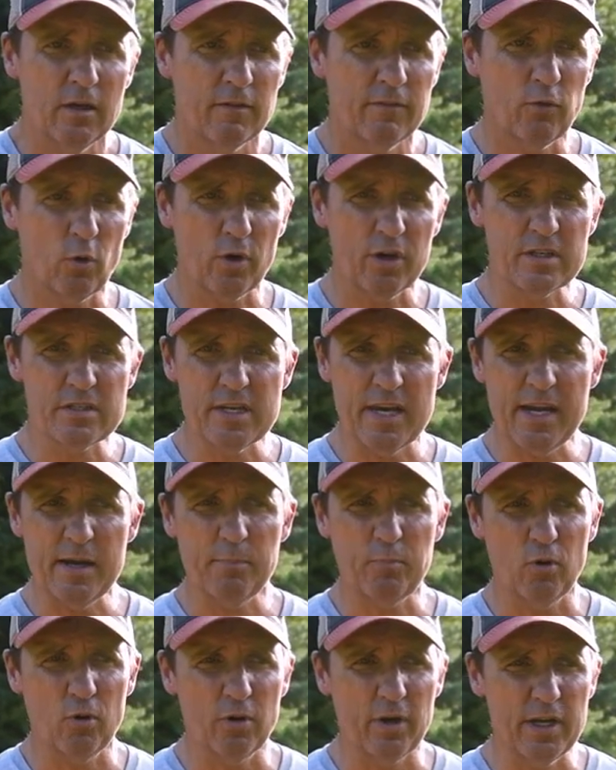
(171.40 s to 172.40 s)
For
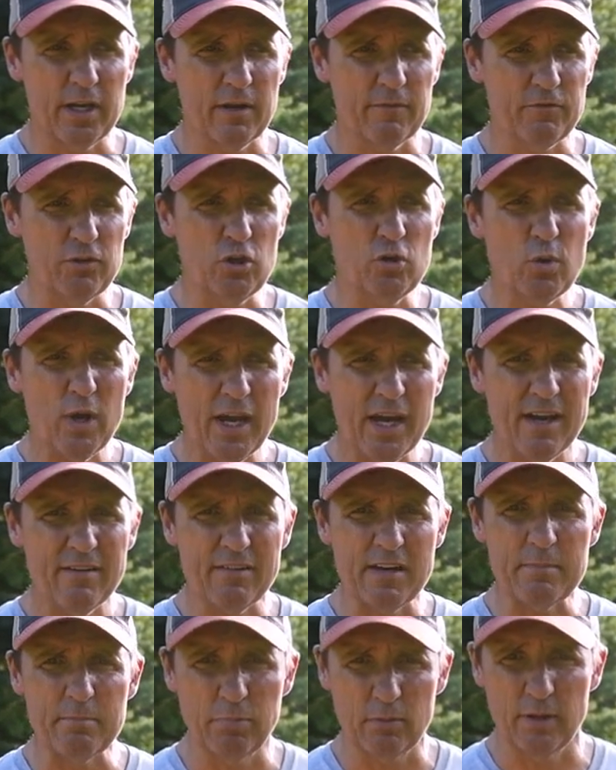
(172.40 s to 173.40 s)
example, if you have
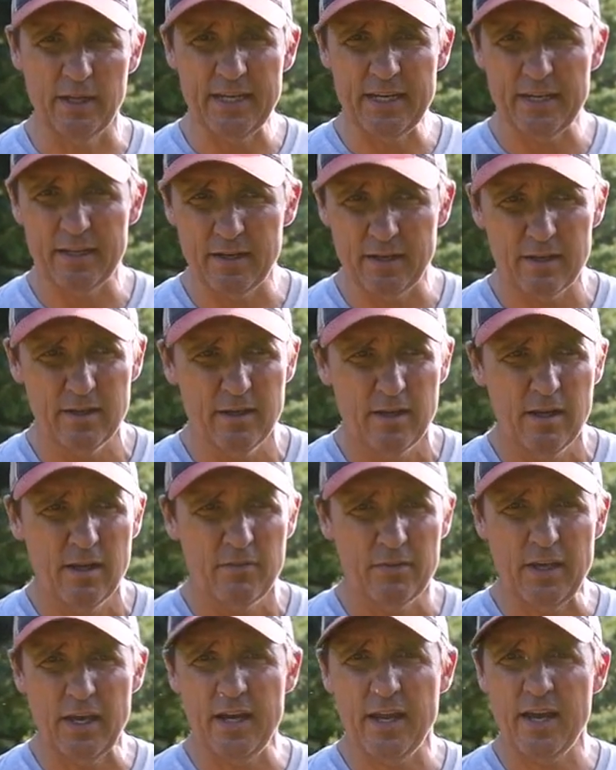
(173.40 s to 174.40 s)
a blend
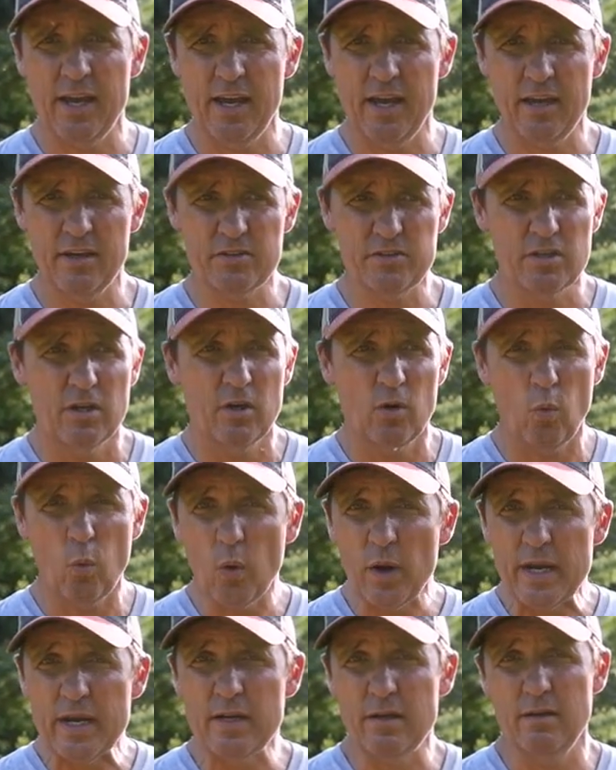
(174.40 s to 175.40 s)
that has
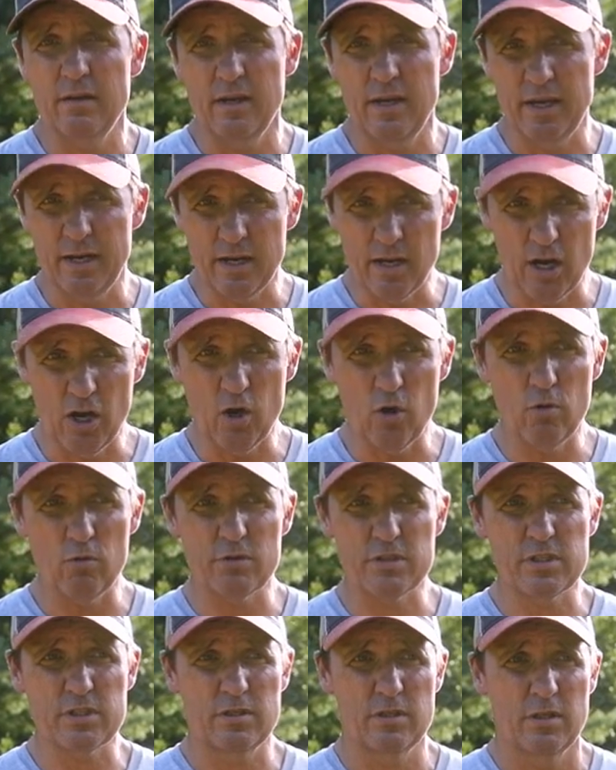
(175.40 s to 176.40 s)
wheat and
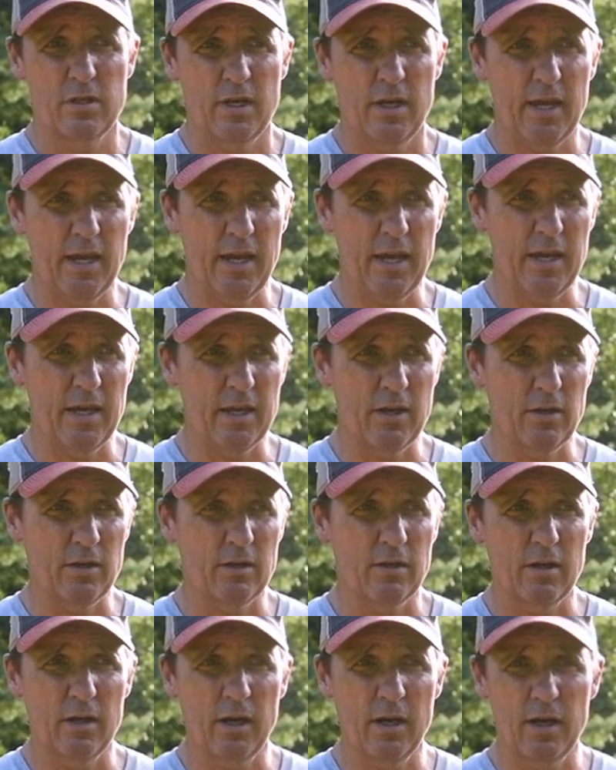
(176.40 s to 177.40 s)
oats
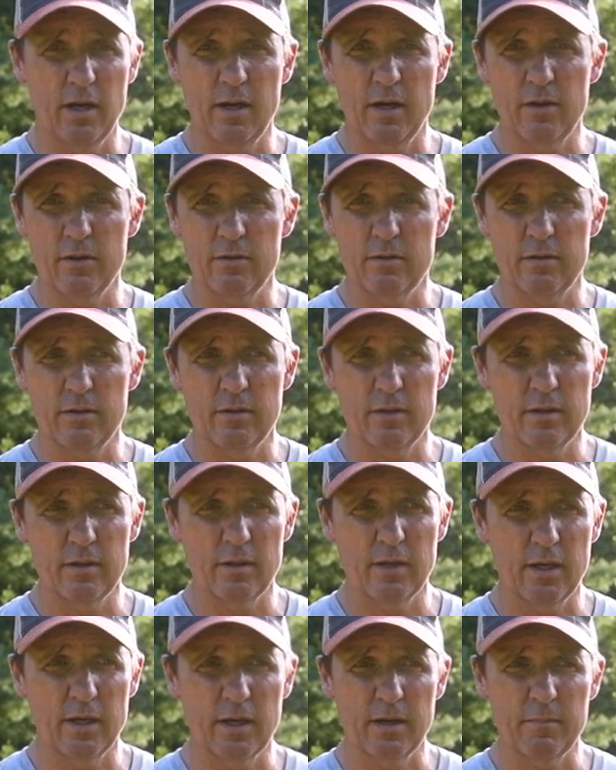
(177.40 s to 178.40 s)
and uh,
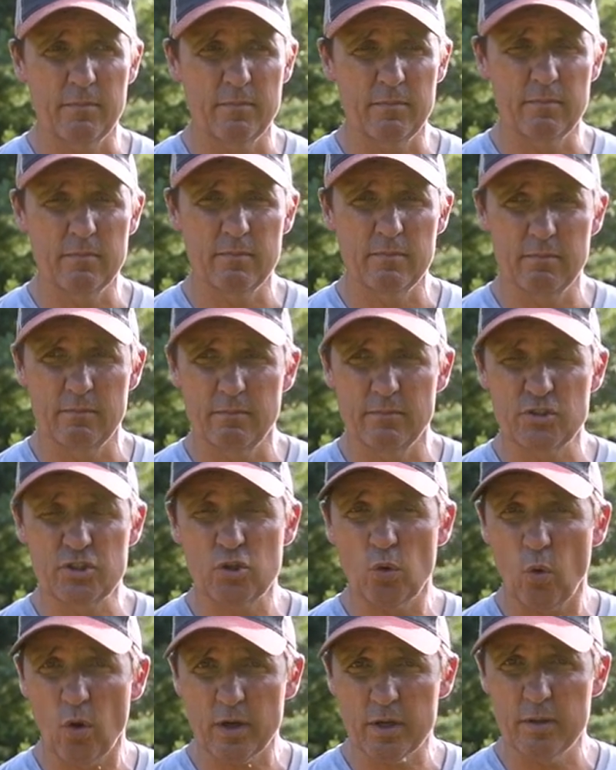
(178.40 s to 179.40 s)
uh,
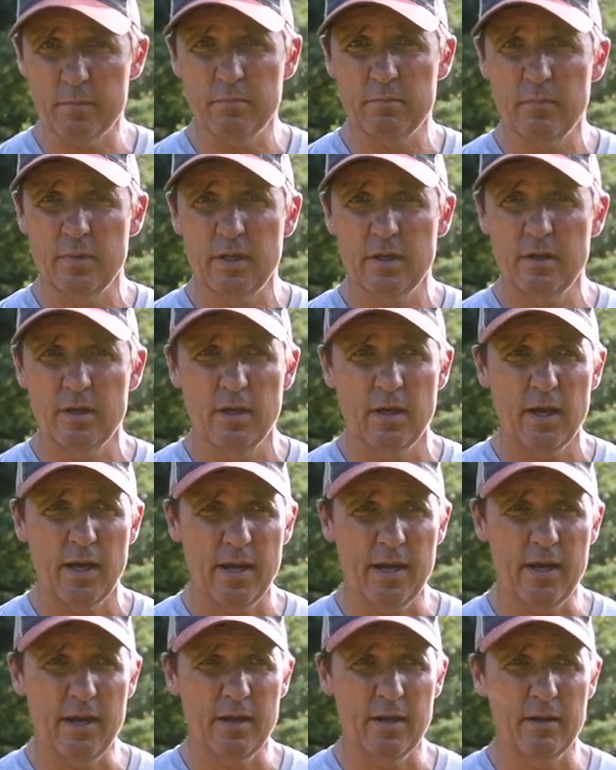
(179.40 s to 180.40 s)
sorghum
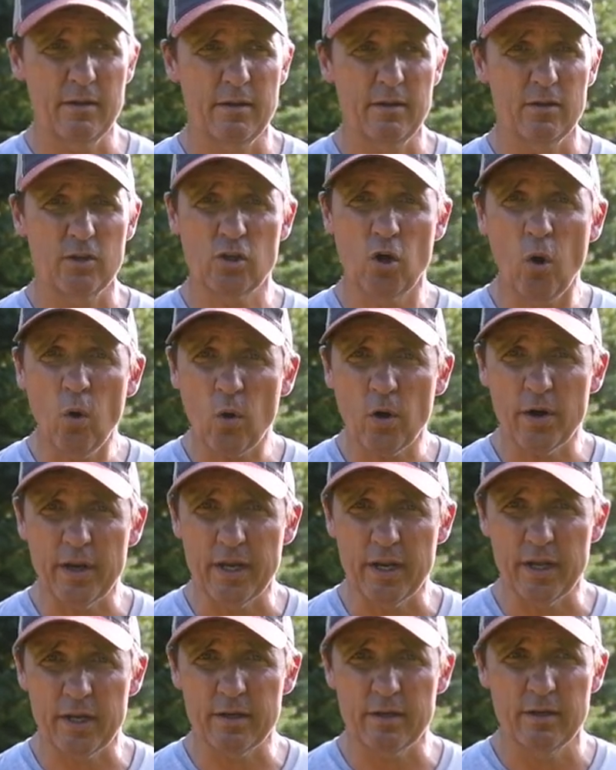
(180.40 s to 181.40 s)
and corn
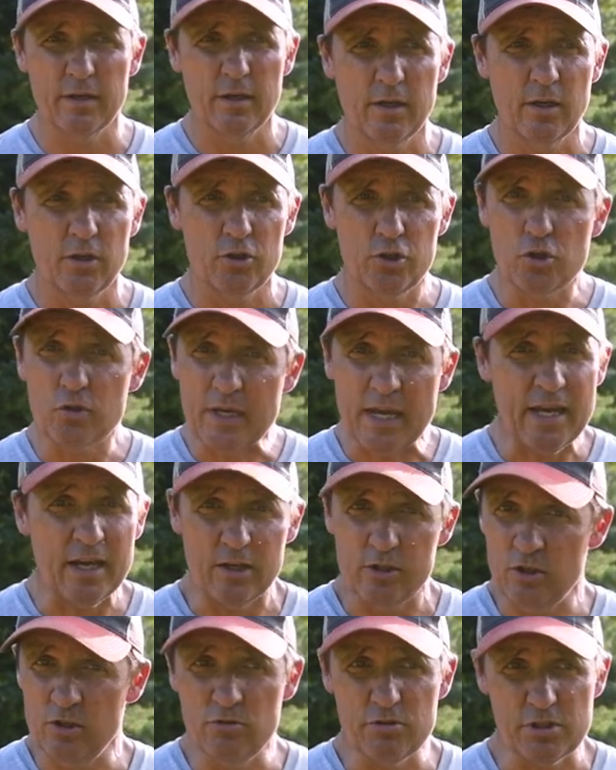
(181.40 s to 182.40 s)
in it, you
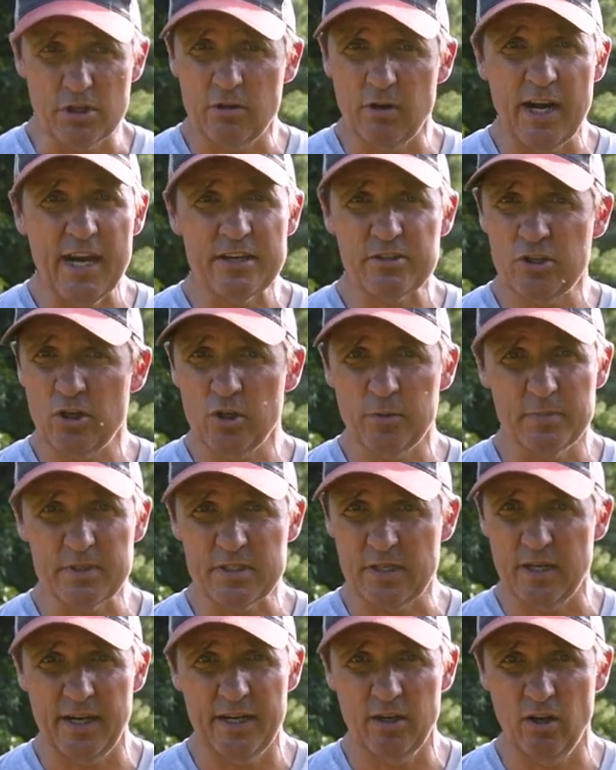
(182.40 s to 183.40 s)
can't use a grass
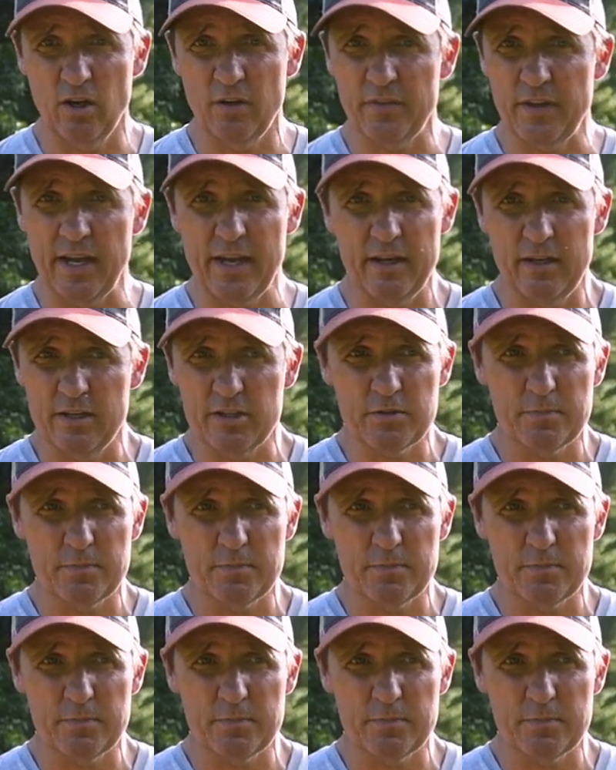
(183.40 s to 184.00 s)
herbicide on that.